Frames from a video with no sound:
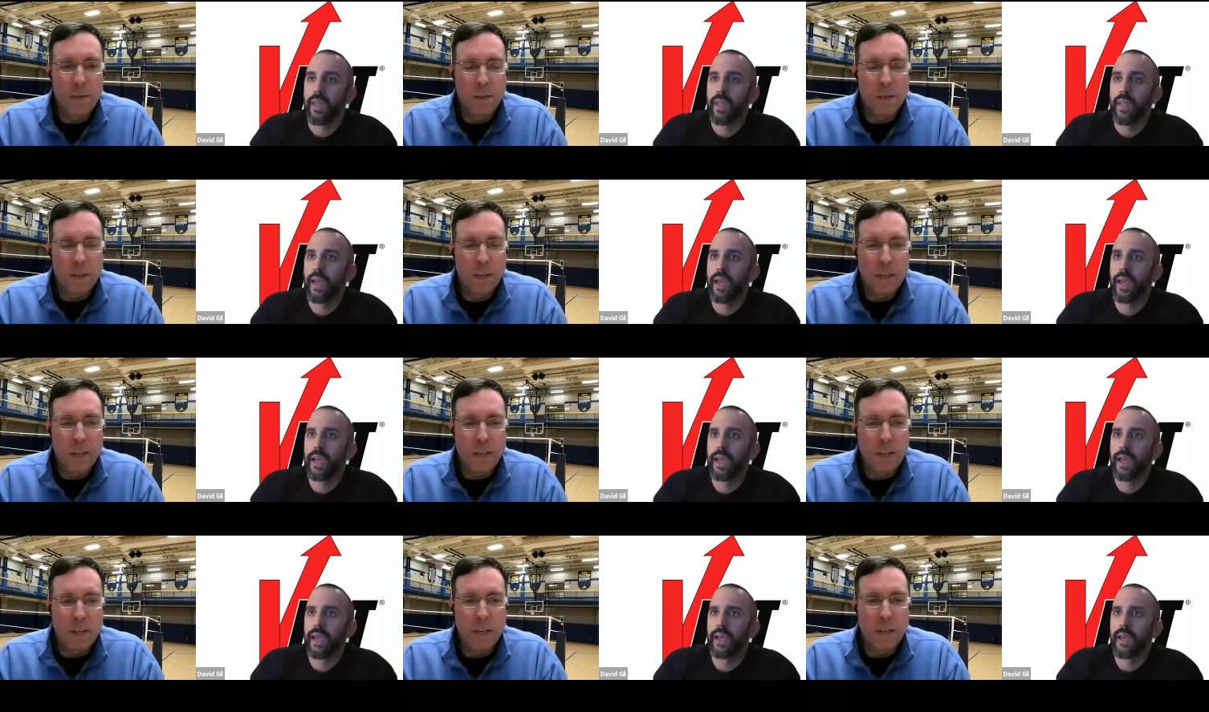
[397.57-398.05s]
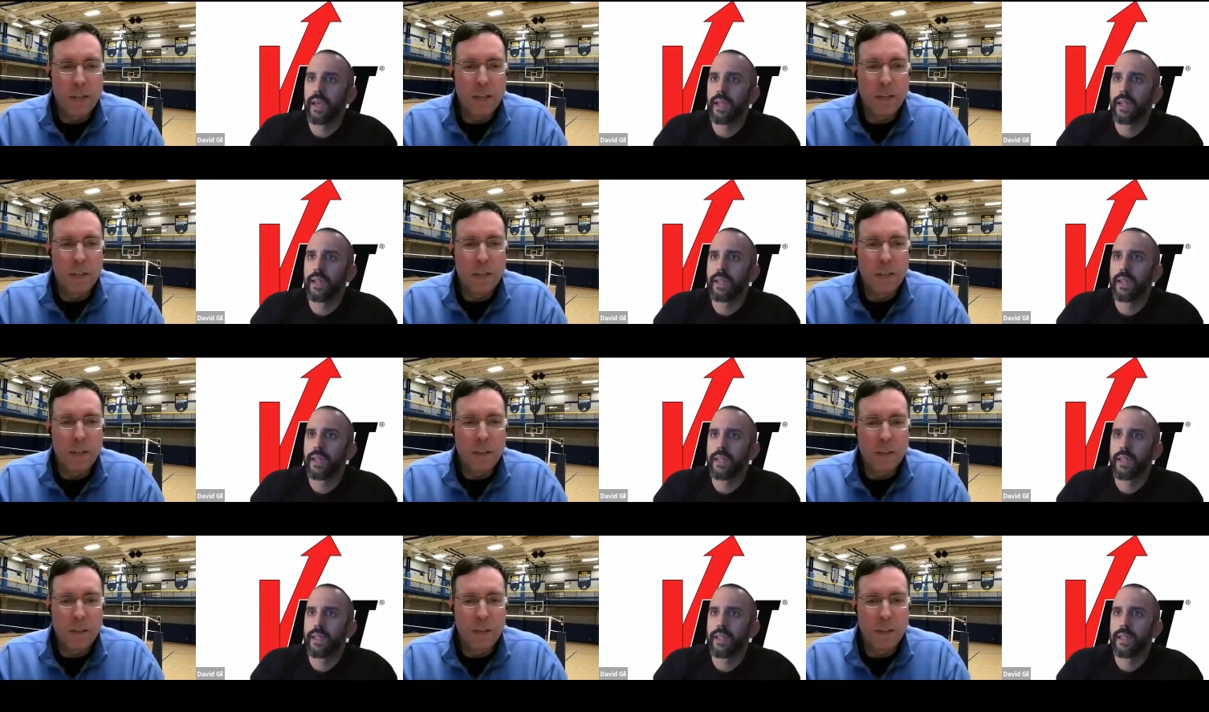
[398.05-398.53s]

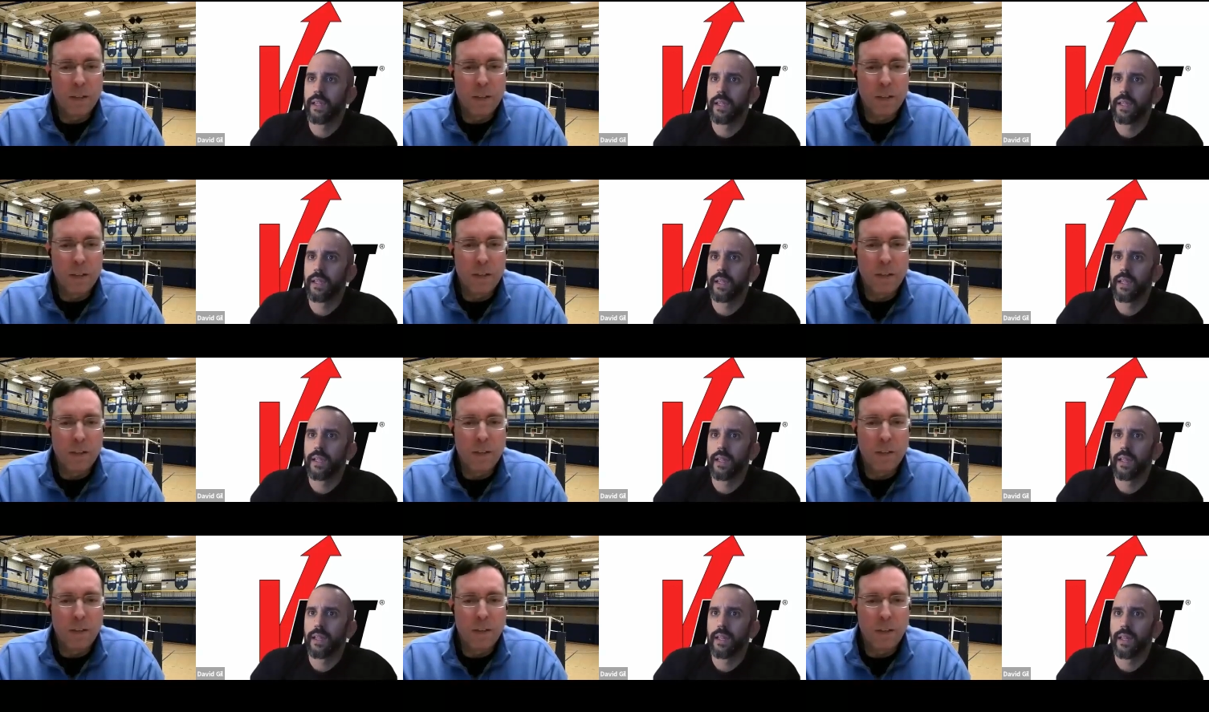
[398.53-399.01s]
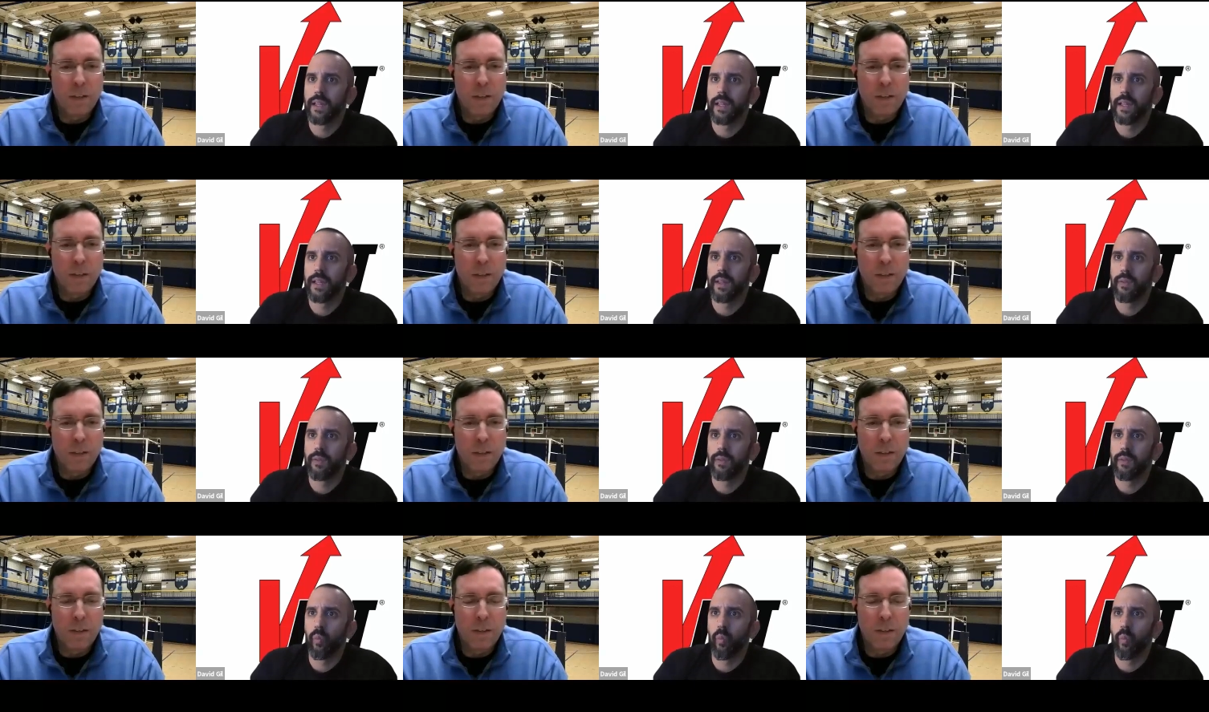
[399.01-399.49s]
Speaker 1: And
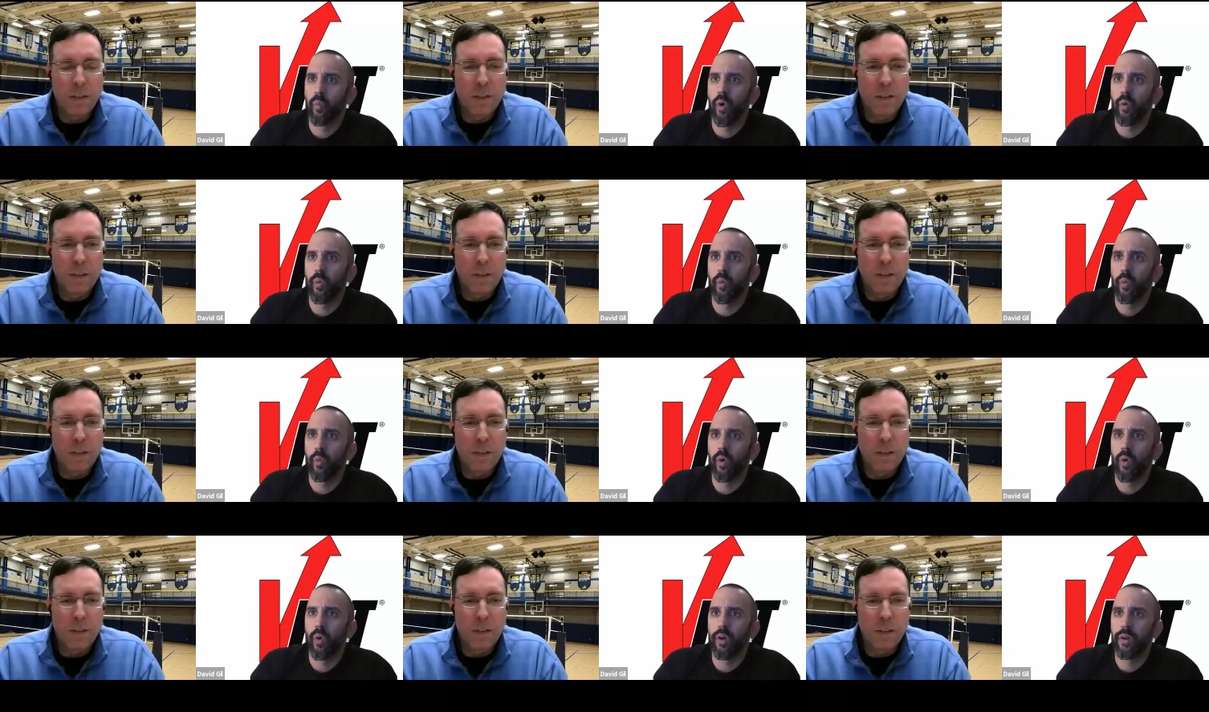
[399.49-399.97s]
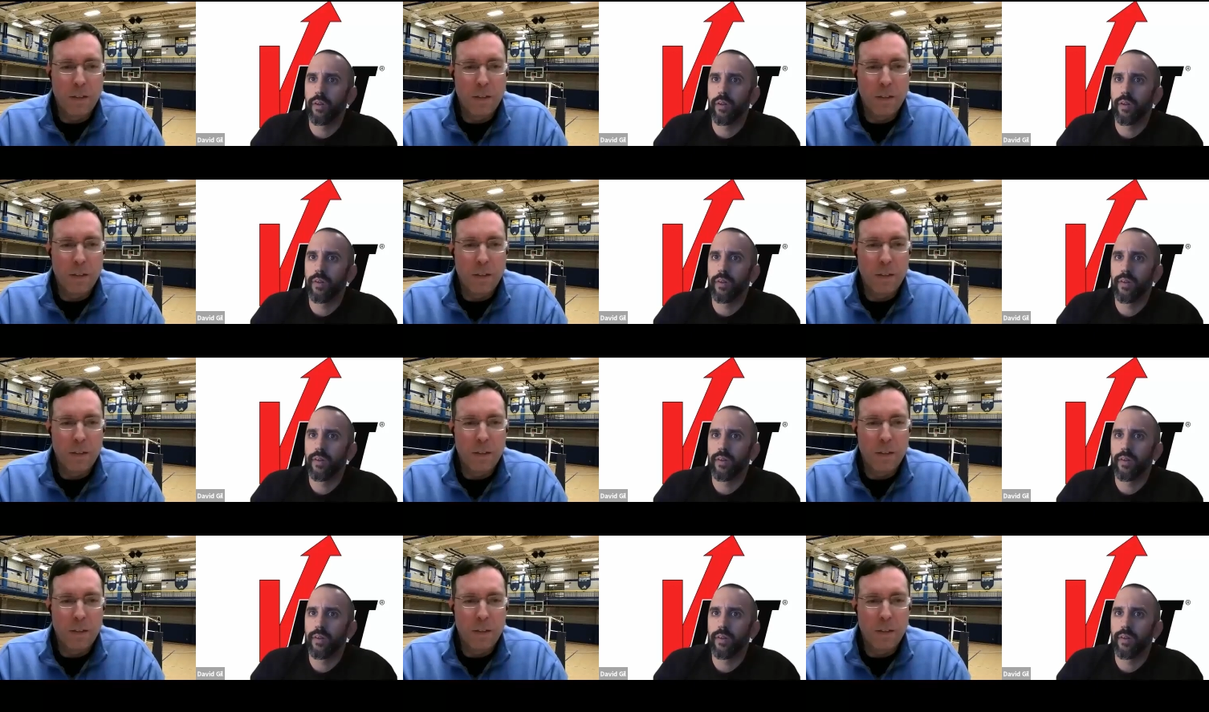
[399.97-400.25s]
what, what,